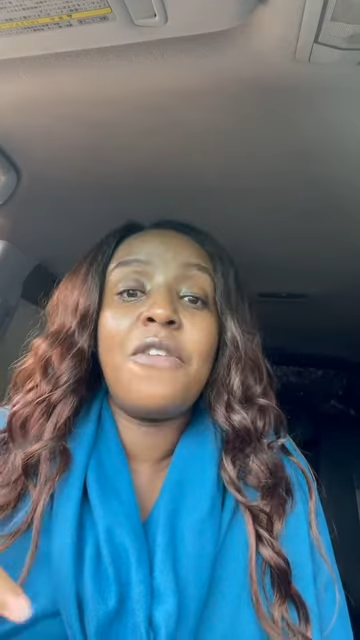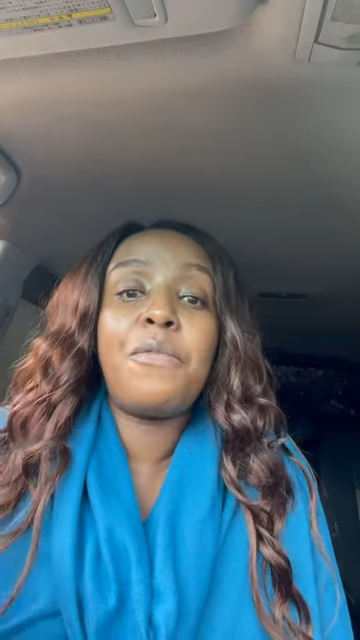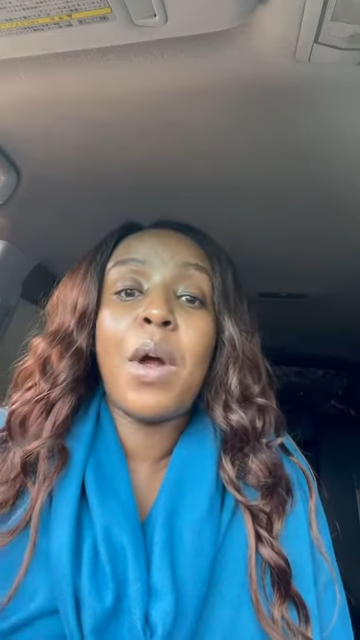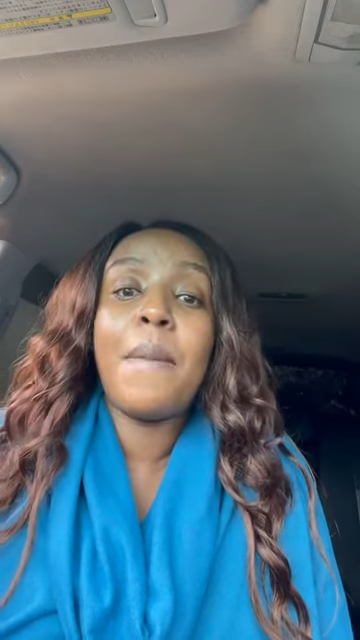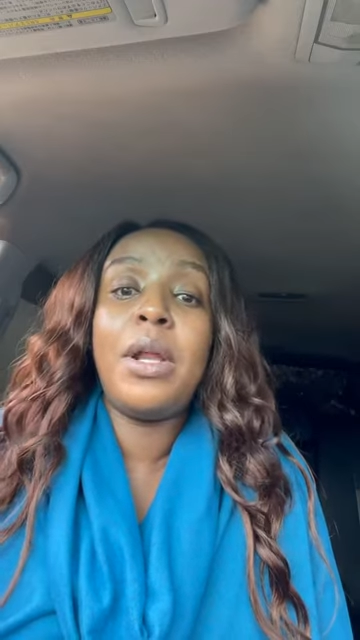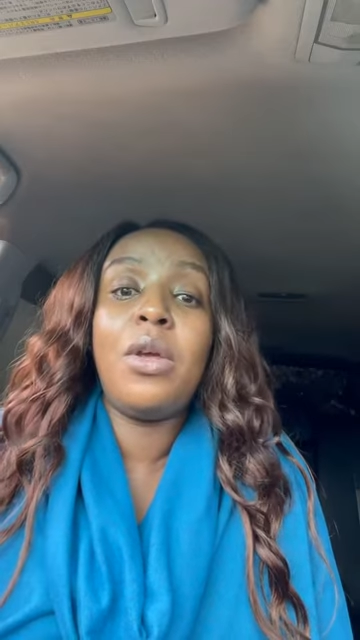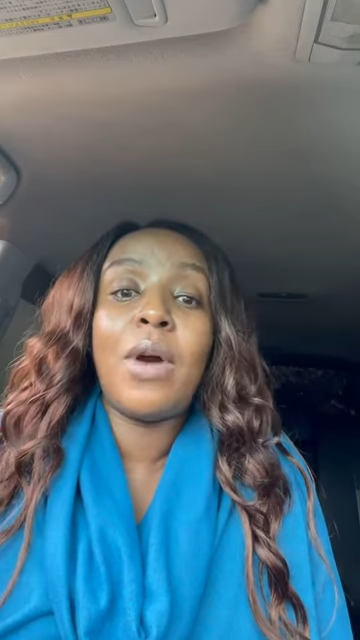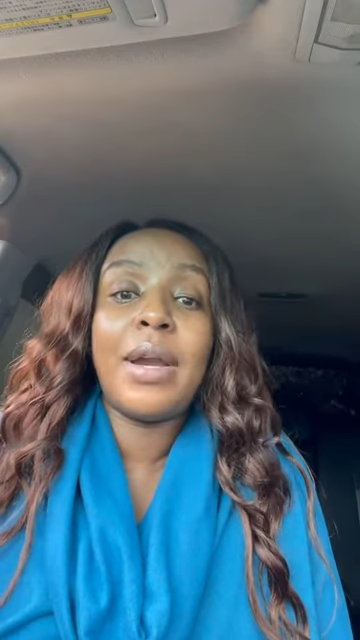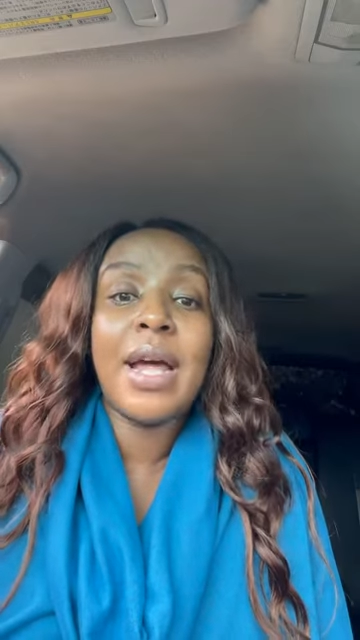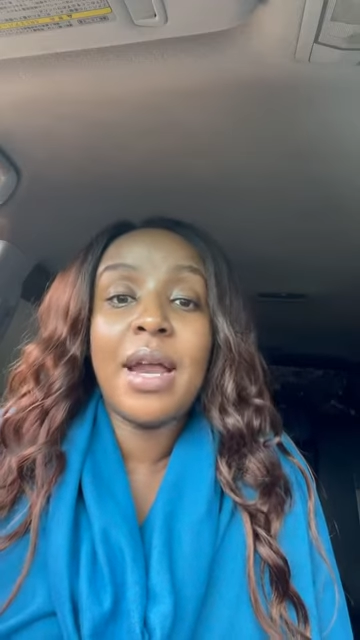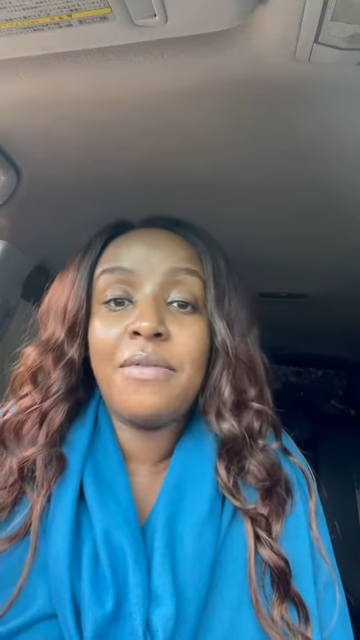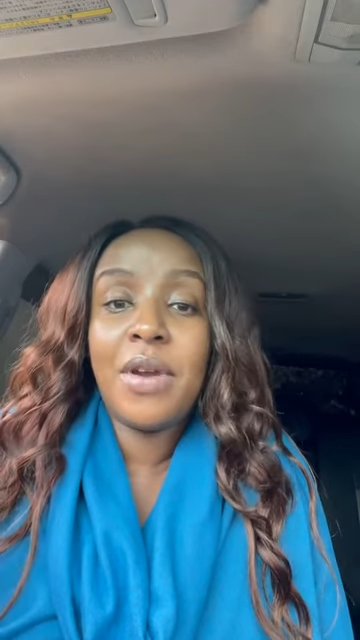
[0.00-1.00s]
if probably you are
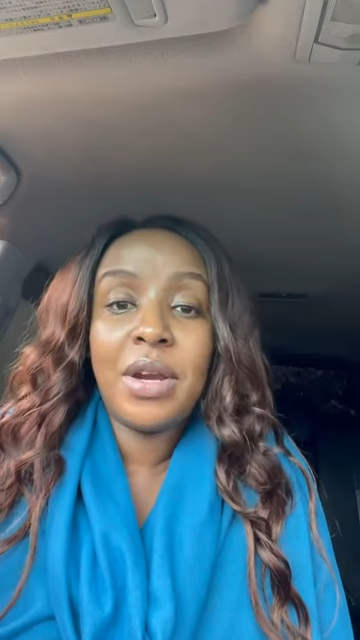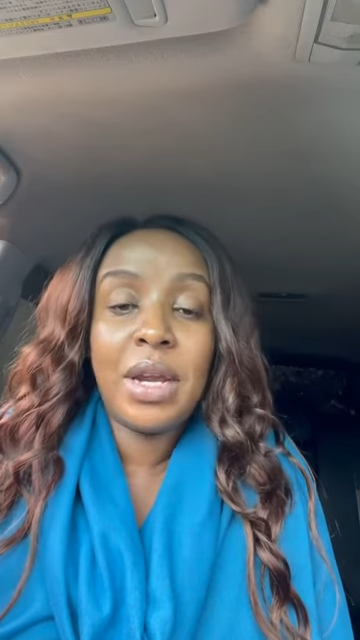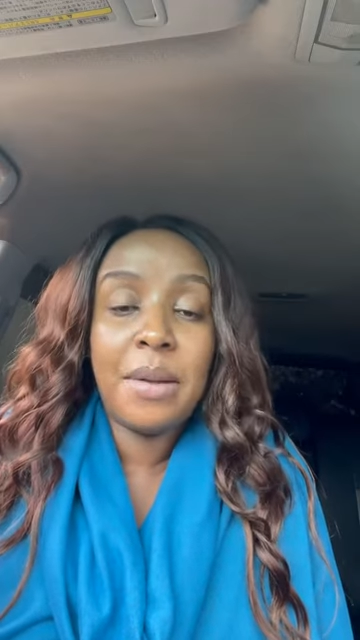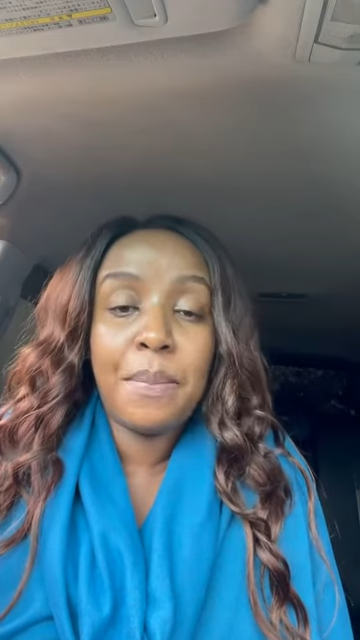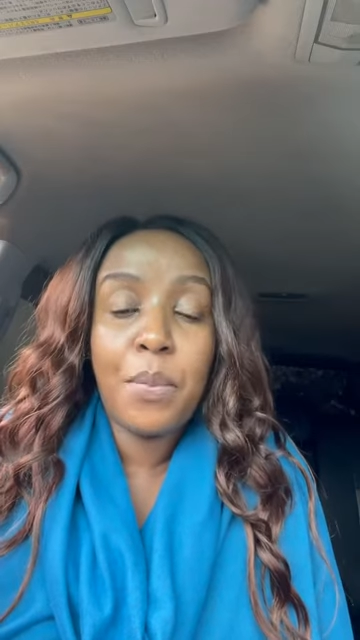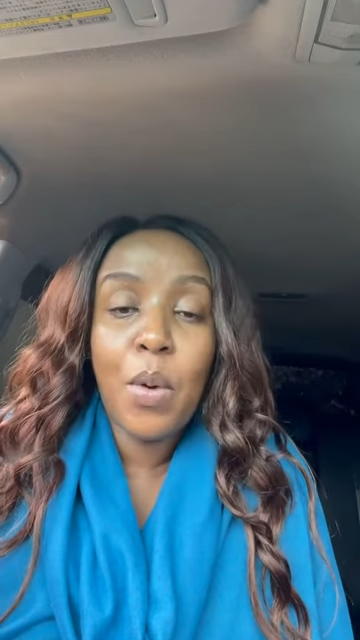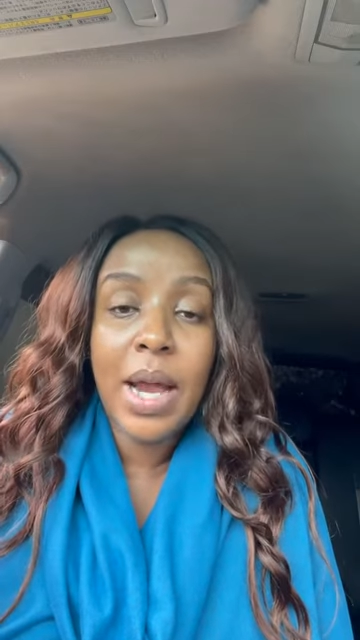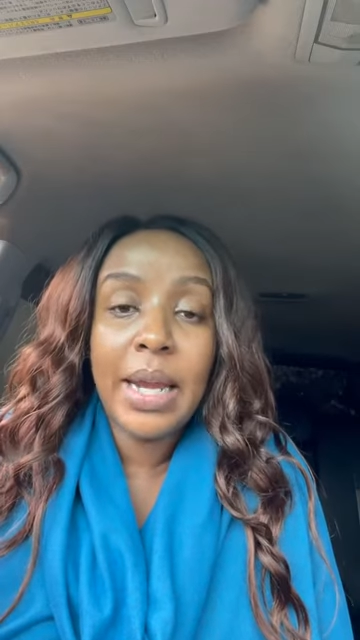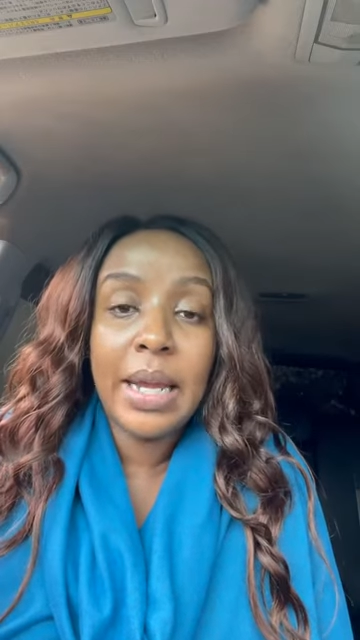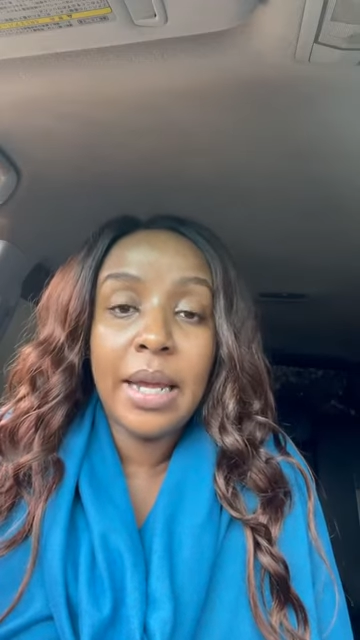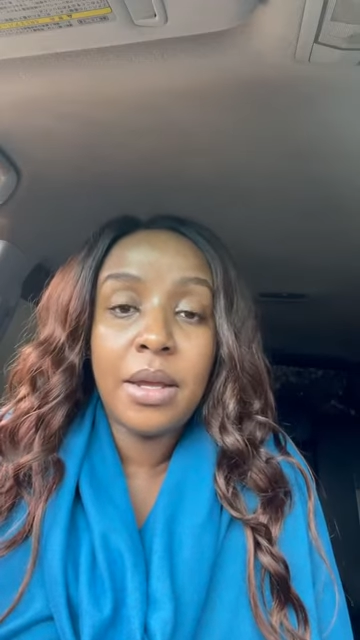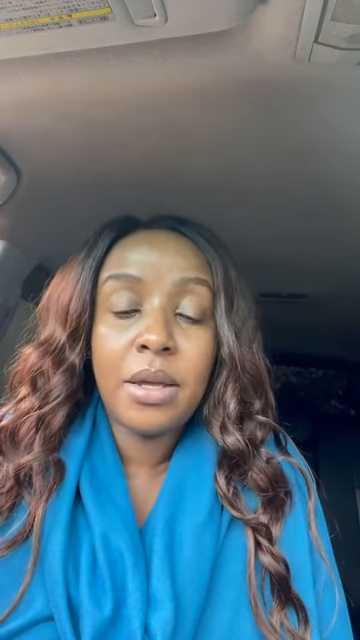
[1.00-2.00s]
done very
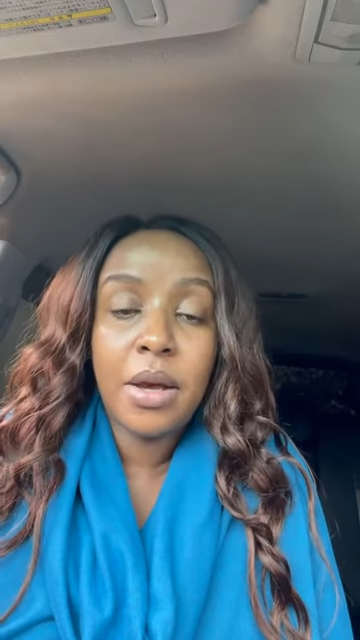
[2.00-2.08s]
poorly,